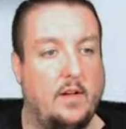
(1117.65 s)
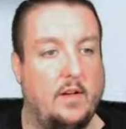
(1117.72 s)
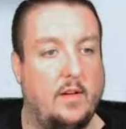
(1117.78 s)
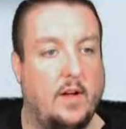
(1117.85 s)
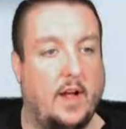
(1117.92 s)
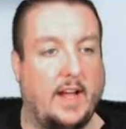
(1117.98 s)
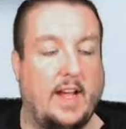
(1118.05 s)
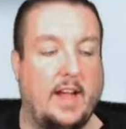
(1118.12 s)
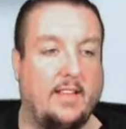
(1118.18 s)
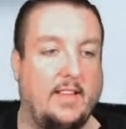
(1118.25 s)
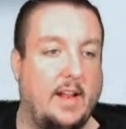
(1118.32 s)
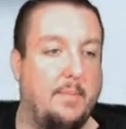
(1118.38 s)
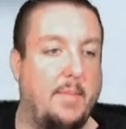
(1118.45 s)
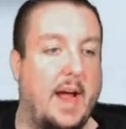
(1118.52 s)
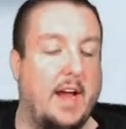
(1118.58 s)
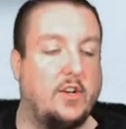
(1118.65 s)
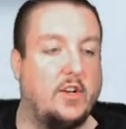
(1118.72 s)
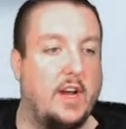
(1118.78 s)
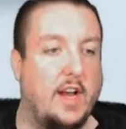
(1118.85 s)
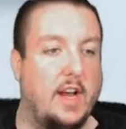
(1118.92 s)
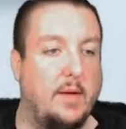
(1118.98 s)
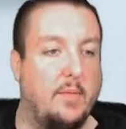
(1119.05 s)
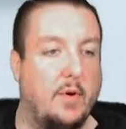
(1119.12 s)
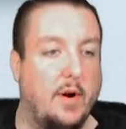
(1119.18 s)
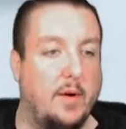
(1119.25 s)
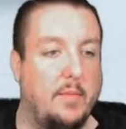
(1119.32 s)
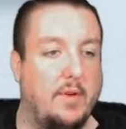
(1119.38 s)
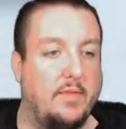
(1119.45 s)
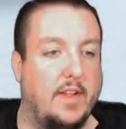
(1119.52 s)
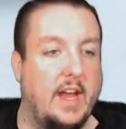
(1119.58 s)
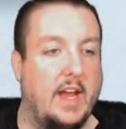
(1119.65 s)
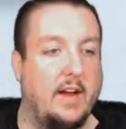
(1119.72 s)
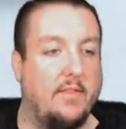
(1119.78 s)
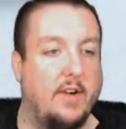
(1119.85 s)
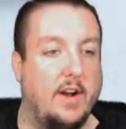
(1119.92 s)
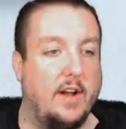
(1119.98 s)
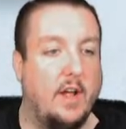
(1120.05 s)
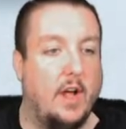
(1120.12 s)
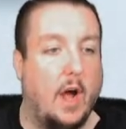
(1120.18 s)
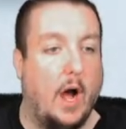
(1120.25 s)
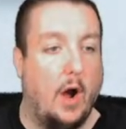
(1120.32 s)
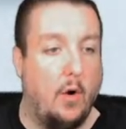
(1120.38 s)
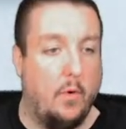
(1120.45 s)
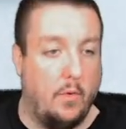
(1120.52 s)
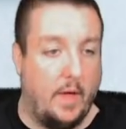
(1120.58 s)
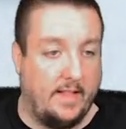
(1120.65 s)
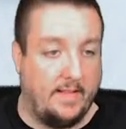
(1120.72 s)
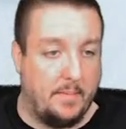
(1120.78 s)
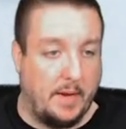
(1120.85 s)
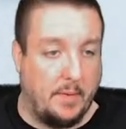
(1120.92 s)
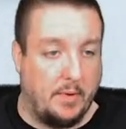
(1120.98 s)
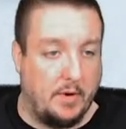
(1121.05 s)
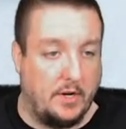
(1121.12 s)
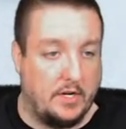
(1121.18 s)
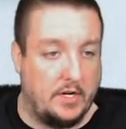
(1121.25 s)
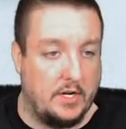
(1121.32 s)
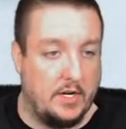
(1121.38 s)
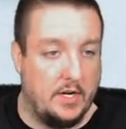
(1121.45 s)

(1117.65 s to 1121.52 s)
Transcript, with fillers: Oh, I can't see the back tray anymore. He moved the camera. Oh, that's a big push.